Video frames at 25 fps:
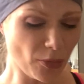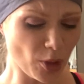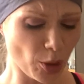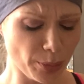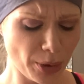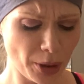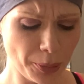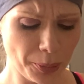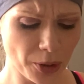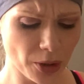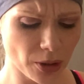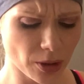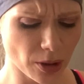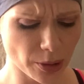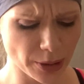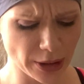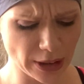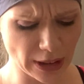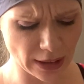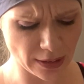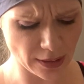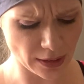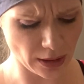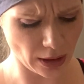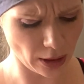People are always
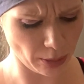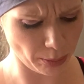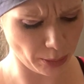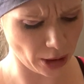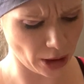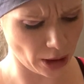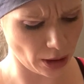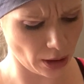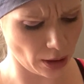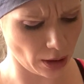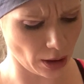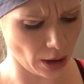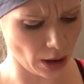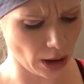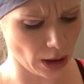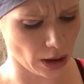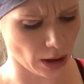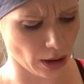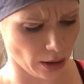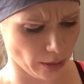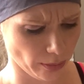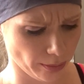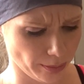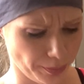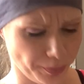asking me
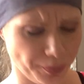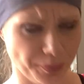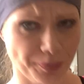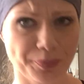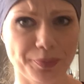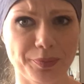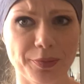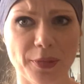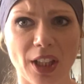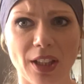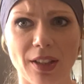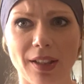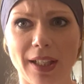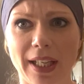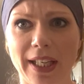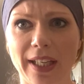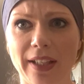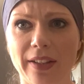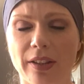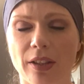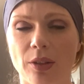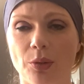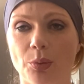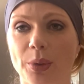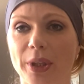
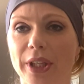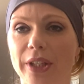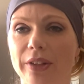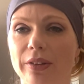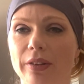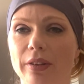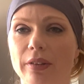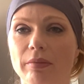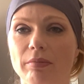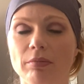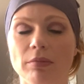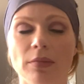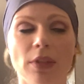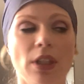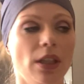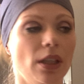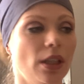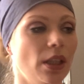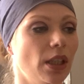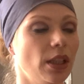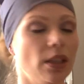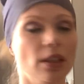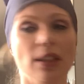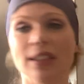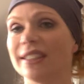length and width.
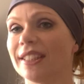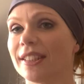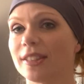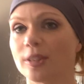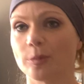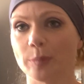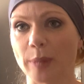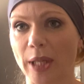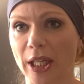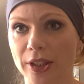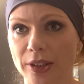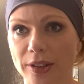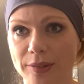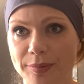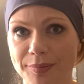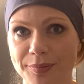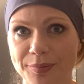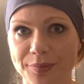It doesn't matter.